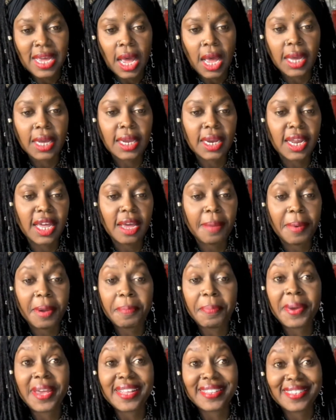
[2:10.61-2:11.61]
a club
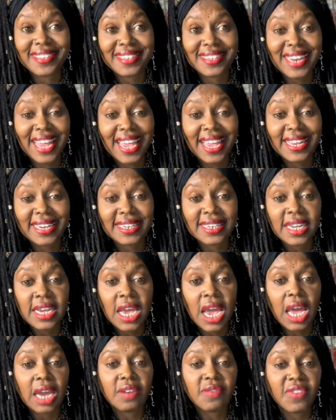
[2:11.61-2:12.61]
at Penn State,
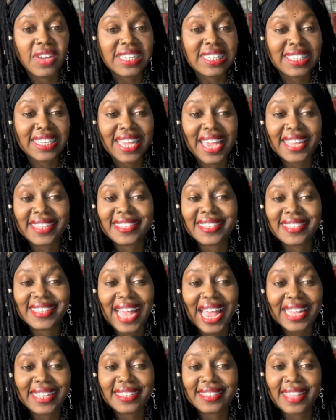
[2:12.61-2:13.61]
investigates
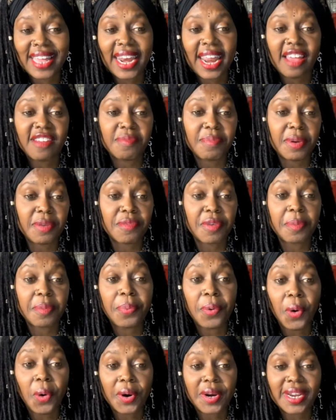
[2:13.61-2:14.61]
sites that have been
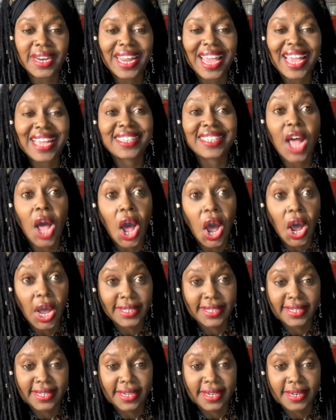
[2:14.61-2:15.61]
reported as
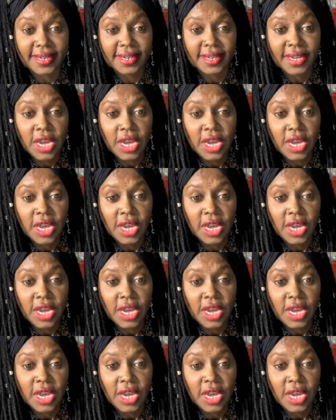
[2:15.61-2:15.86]
haunted,